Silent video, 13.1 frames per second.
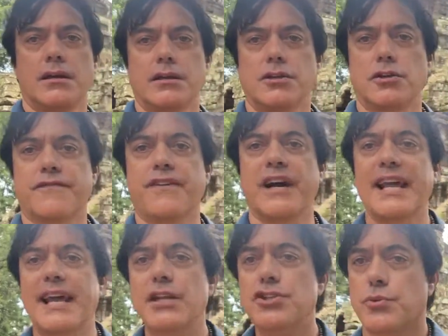your
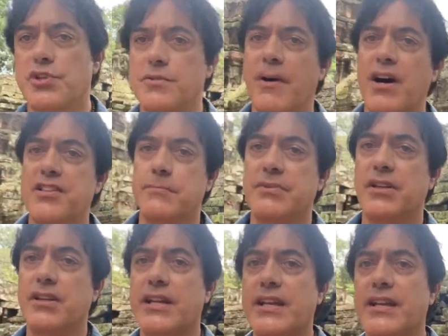financial
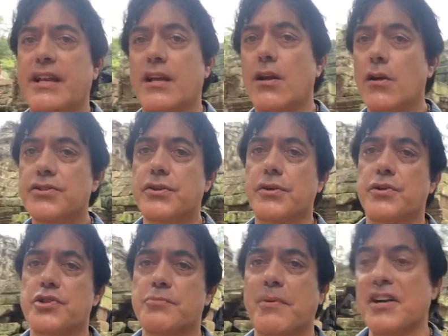responsibility and also your
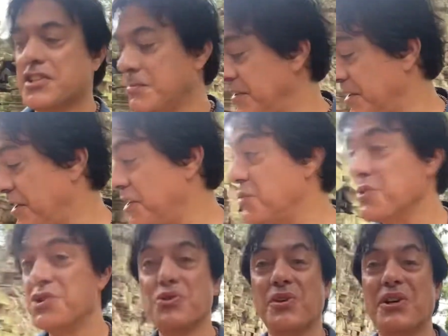responsibility to
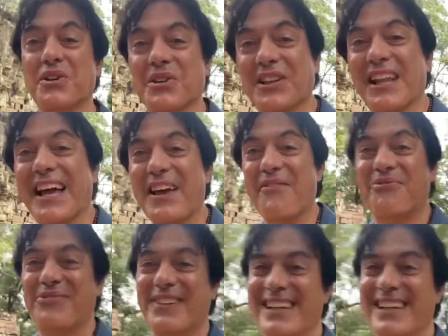enjoy your life.